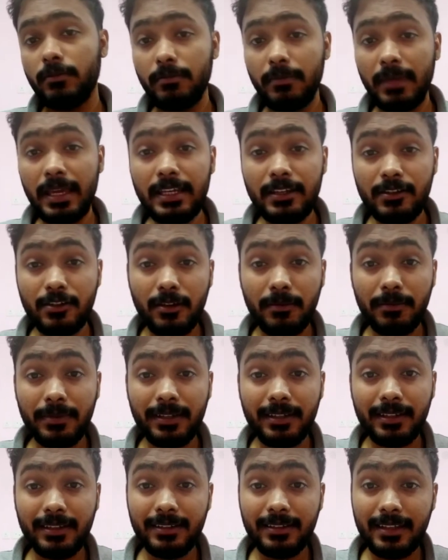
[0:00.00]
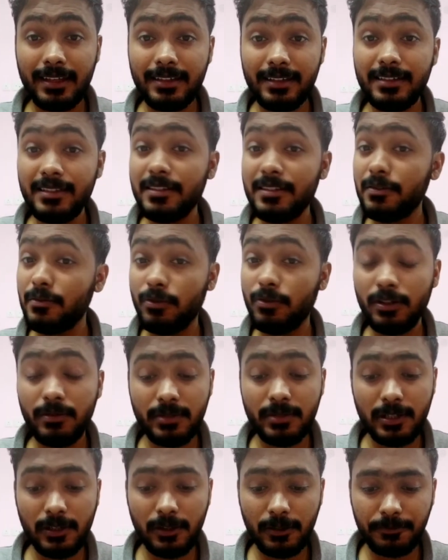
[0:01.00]
main topic, that is
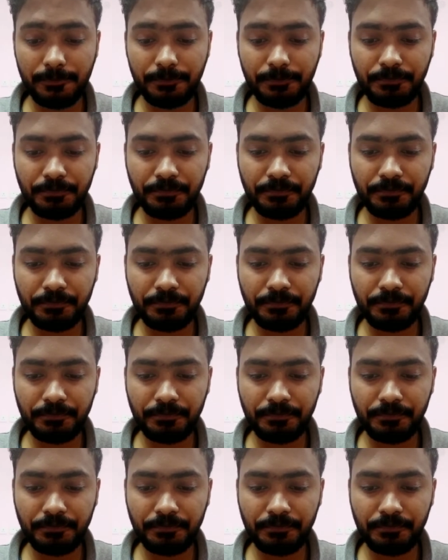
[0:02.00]
Coulomb's law.